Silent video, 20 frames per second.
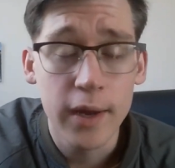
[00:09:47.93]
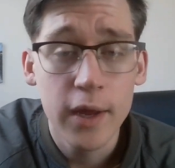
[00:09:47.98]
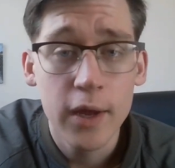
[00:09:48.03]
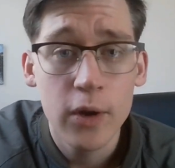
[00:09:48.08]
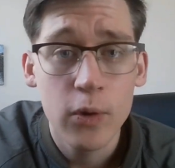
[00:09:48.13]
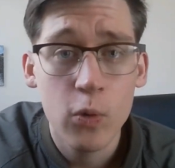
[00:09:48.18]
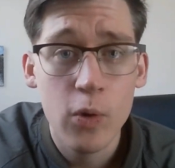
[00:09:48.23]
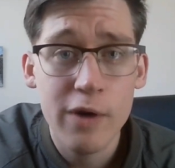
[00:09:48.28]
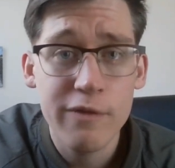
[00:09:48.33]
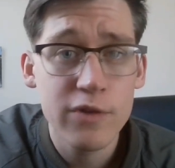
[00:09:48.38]

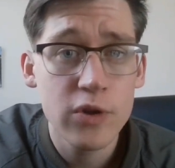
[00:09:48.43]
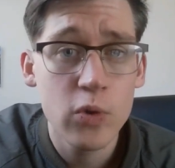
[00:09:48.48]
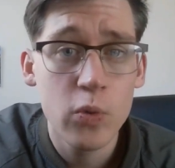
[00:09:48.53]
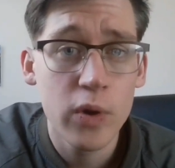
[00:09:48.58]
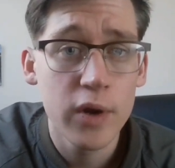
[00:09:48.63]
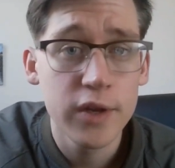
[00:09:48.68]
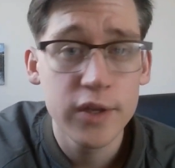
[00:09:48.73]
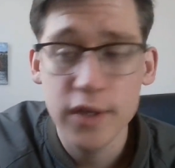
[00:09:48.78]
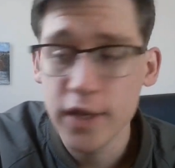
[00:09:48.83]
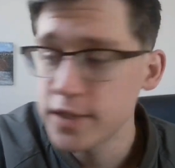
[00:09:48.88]
Wherever you
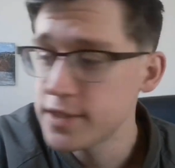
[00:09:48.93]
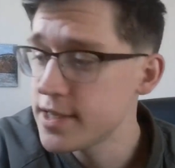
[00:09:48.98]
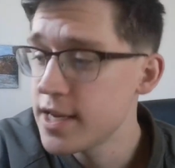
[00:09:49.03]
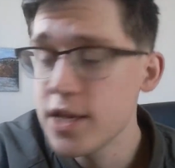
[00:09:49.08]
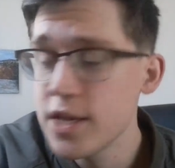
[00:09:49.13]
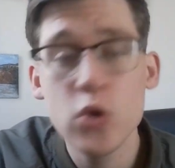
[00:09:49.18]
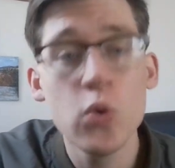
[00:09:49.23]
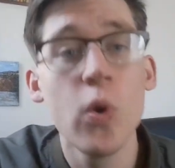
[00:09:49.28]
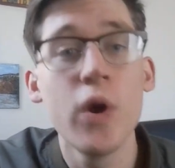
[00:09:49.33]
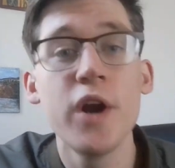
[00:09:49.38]
want, let's say
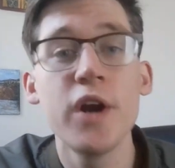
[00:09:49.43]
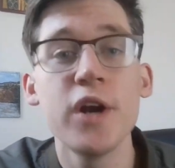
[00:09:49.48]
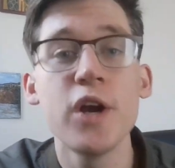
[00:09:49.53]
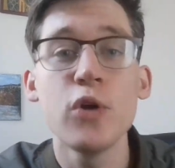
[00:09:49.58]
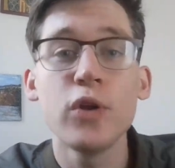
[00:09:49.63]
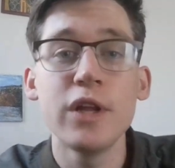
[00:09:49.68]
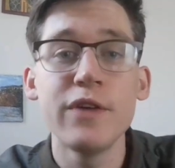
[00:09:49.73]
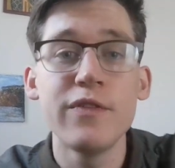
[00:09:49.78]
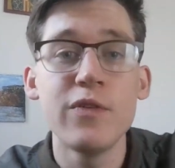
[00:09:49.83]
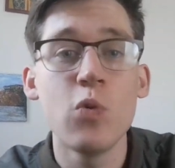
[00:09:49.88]
you wanted to go
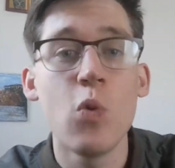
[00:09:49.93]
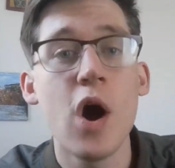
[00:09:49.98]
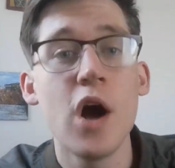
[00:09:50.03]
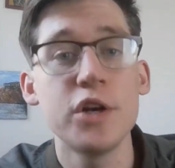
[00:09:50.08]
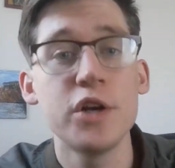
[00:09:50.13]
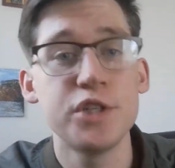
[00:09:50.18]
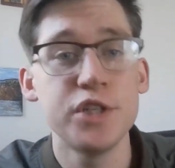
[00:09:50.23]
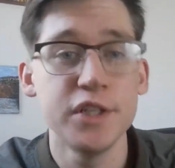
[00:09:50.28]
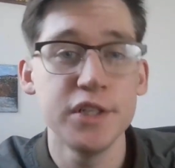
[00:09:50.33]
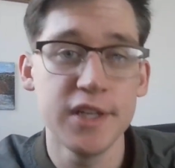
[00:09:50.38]
live in
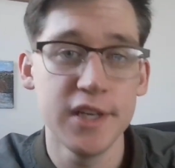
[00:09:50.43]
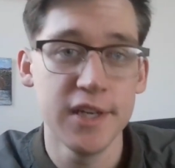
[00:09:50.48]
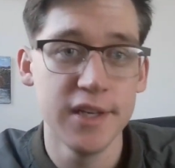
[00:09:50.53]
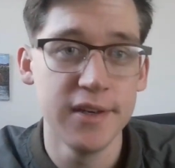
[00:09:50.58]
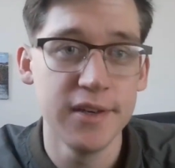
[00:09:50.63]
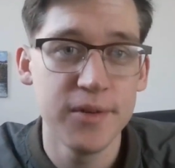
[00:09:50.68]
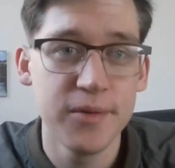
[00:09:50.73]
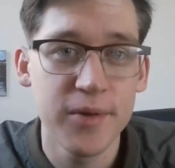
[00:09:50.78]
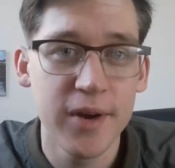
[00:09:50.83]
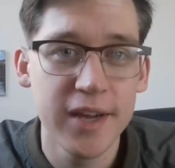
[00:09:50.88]
Washington,
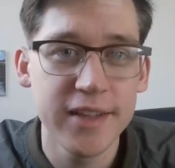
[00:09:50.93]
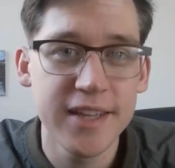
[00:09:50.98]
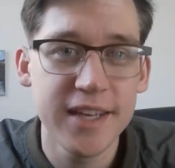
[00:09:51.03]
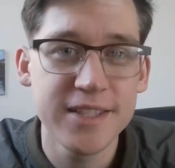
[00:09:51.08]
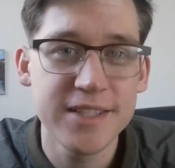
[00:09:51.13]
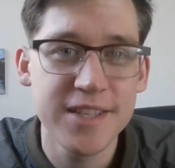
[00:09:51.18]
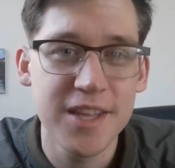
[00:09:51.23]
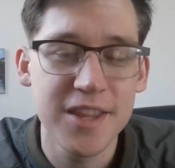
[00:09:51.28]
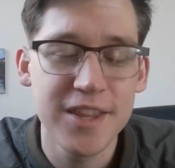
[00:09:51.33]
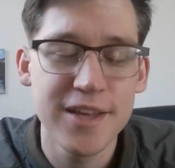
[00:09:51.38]
right? That's
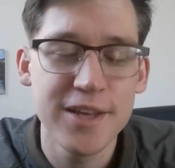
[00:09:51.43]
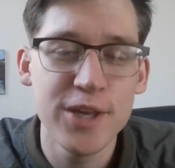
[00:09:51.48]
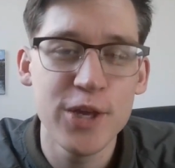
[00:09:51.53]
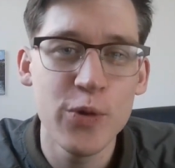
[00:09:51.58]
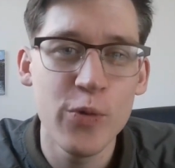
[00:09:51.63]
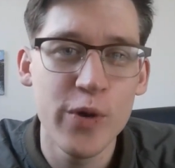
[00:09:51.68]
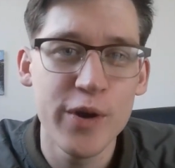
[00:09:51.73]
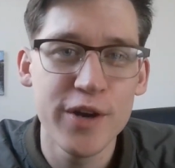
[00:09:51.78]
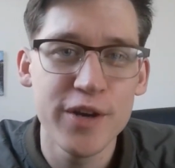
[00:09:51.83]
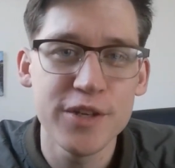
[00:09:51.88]
the thing you
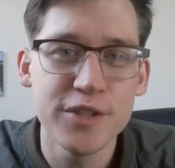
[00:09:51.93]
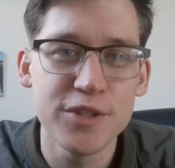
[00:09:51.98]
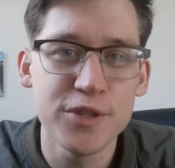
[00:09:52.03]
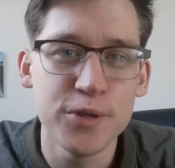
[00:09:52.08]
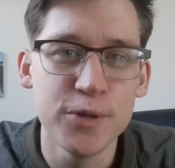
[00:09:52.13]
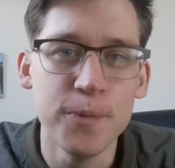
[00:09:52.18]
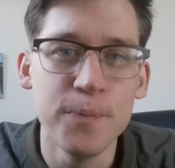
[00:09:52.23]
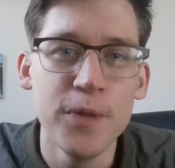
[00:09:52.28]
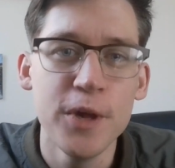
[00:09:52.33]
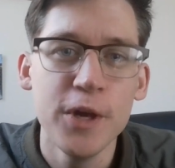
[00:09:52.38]
wanted to do.
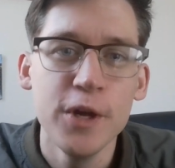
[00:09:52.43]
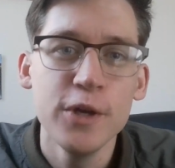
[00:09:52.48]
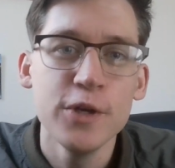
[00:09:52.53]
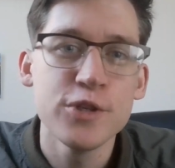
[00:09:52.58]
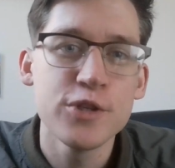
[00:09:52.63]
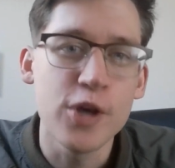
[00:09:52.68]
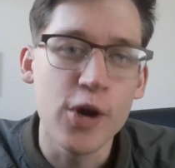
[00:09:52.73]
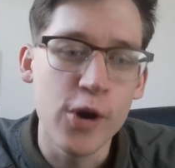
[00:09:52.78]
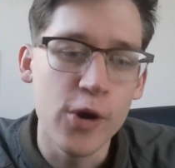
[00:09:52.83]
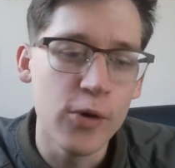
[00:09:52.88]

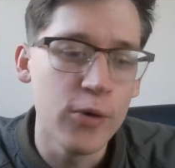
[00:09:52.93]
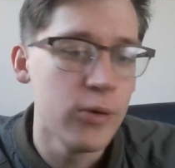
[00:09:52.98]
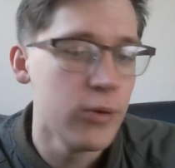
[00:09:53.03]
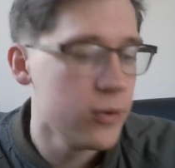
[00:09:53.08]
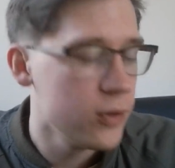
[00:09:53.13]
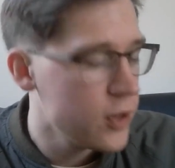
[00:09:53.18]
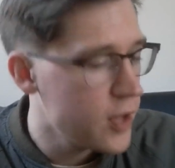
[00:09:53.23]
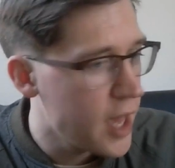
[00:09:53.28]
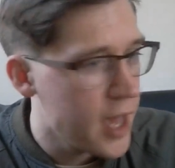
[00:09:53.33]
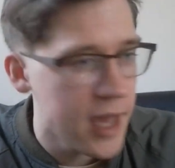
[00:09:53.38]
So
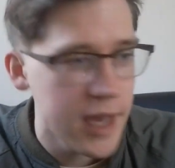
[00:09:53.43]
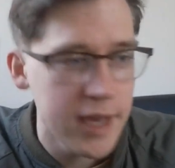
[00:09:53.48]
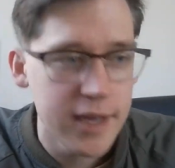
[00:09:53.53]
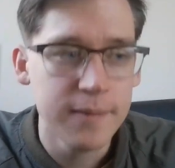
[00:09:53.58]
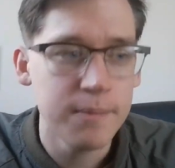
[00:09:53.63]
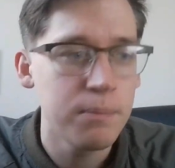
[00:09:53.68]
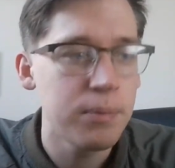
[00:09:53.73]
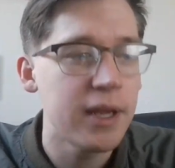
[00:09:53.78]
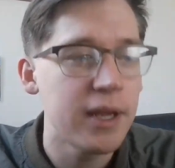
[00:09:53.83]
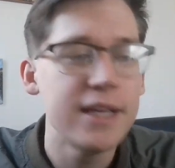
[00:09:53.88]
a
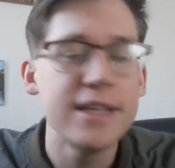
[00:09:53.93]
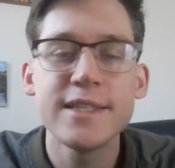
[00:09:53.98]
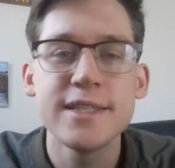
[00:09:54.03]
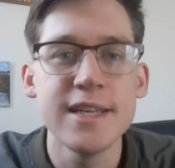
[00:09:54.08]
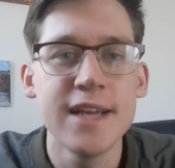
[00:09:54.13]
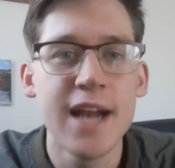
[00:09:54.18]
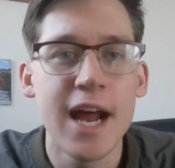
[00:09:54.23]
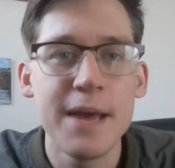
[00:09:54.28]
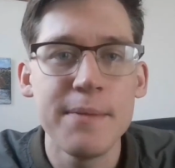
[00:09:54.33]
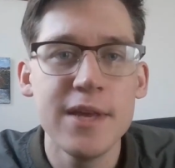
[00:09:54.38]
place, an
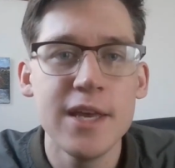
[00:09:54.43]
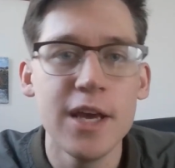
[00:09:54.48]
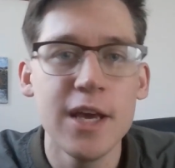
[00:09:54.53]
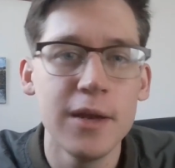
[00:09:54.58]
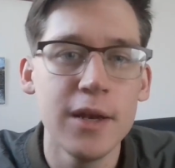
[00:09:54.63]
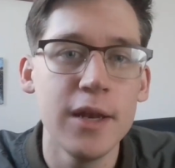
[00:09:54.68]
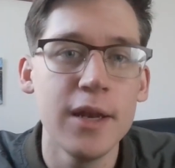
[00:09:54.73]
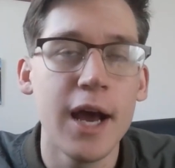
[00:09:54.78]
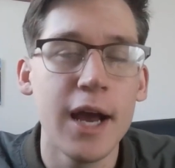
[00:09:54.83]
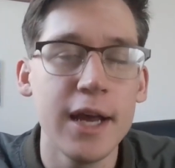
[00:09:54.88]

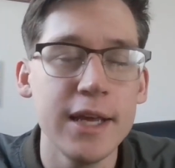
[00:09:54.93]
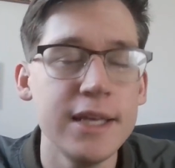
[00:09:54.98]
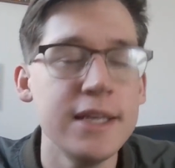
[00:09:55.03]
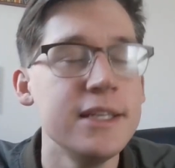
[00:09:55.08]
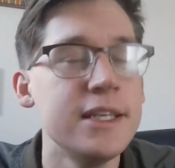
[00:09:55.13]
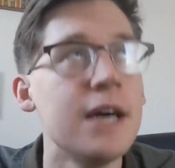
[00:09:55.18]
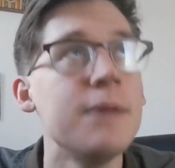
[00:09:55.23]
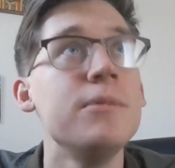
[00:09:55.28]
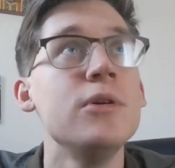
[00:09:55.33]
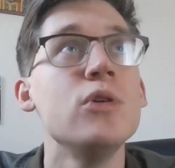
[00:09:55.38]

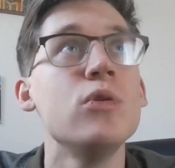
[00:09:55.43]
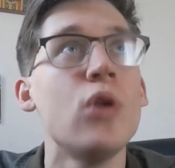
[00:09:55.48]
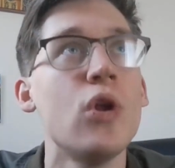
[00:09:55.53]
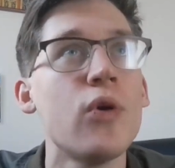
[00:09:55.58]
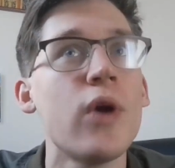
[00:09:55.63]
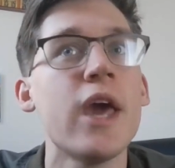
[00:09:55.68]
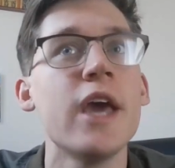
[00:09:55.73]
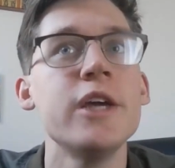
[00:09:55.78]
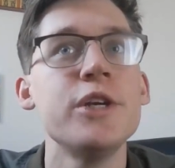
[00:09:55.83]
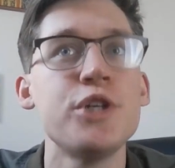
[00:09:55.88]
EW
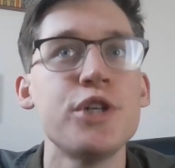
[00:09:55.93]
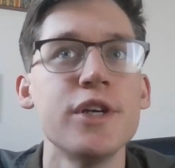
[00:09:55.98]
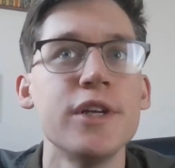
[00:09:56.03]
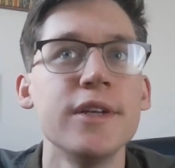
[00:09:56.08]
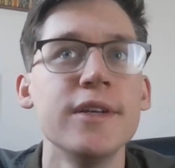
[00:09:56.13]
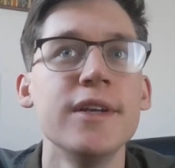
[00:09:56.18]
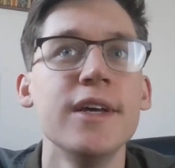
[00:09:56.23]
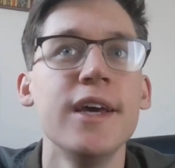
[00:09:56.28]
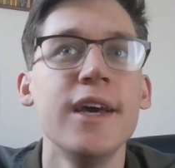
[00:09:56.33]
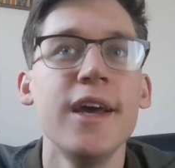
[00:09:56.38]
location
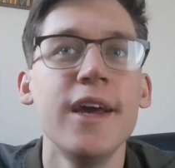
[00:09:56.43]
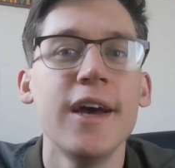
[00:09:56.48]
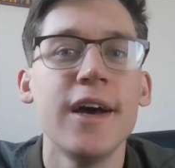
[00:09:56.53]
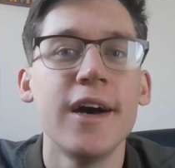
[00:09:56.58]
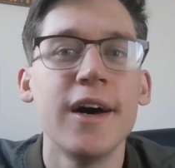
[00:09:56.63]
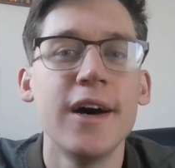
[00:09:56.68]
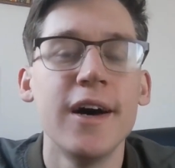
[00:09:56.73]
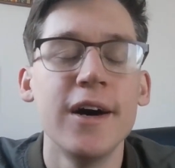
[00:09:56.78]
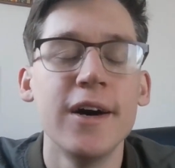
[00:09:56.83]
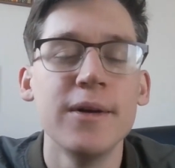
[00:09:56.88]

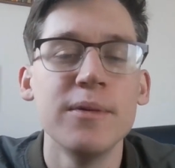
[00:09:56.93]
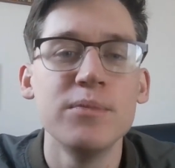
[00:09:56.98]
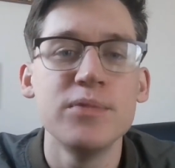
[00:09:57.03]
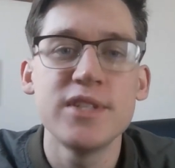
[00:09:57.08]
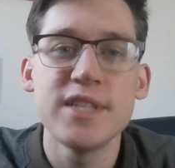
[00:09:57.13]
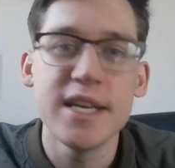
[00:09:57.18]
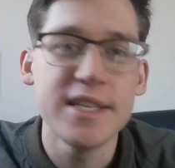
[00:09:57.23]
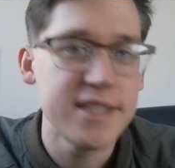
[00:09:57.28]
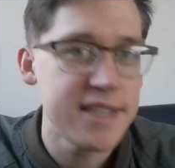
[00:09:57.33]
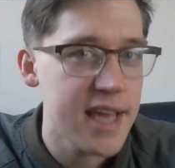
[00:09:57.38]

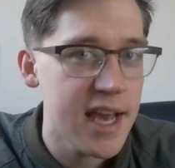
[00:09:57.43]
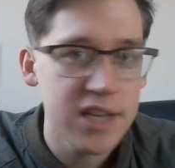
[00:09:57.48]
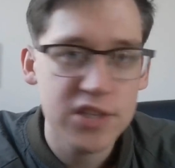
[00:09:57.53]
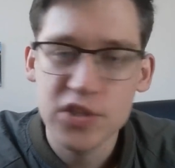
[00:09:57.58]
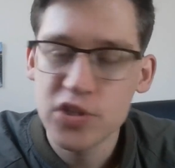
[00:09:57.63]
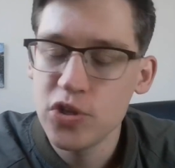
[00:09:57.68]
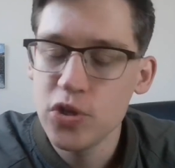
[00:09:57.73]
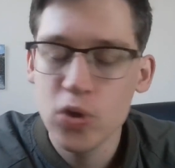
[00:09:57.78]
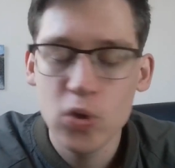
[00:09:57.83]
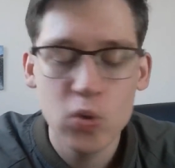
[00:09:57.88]
says yes
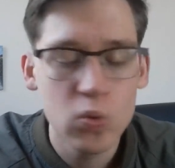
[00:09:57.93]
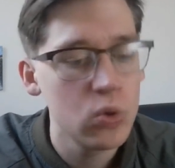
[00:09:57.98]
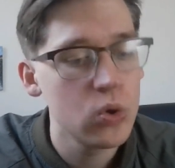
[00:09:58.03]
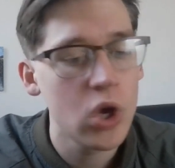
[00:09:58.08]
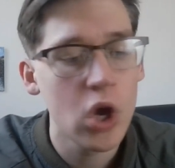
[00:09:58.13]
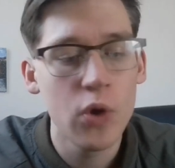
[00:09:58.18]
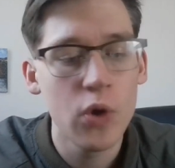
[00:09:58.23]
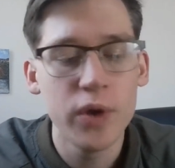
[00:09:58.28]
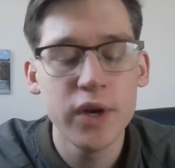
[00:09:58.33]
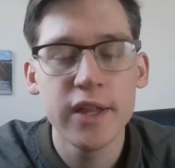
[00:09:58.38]
to you. We'll
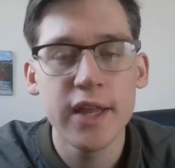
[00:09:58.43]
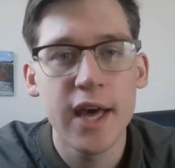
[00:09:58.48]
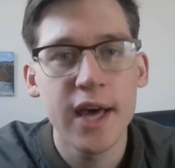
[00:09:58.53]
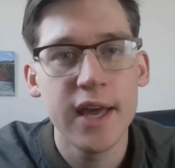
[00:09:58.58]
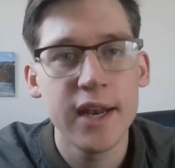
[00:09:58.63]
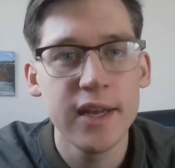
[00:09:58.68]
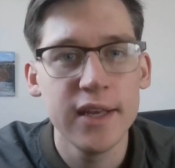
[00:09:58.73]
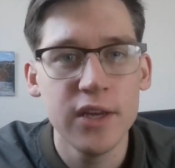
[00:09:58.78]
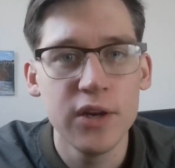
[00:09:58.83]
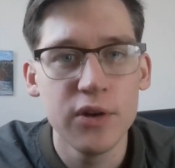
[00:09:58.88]
go into that
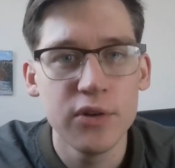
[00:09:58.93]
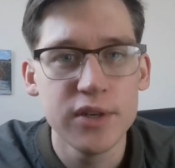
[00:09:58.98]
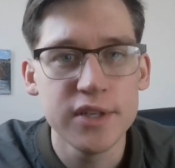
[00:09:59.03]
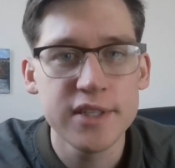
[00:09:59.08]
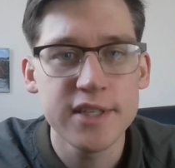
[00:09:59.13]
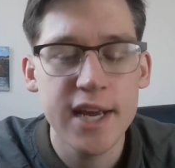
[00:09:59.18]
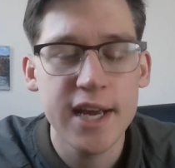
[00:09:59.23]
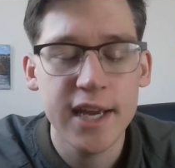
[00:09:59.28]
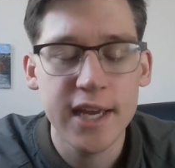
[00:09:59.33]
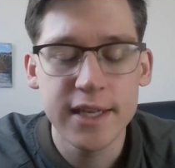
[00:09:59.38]
here in a
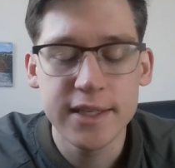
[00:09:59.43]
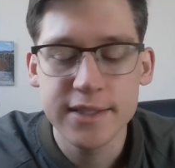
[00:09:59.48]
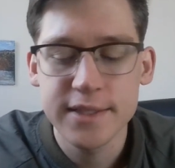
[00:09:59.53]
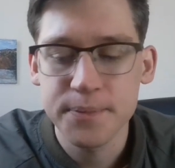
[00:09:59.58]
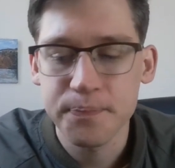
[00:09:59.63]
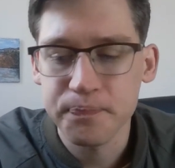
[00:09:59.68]
second.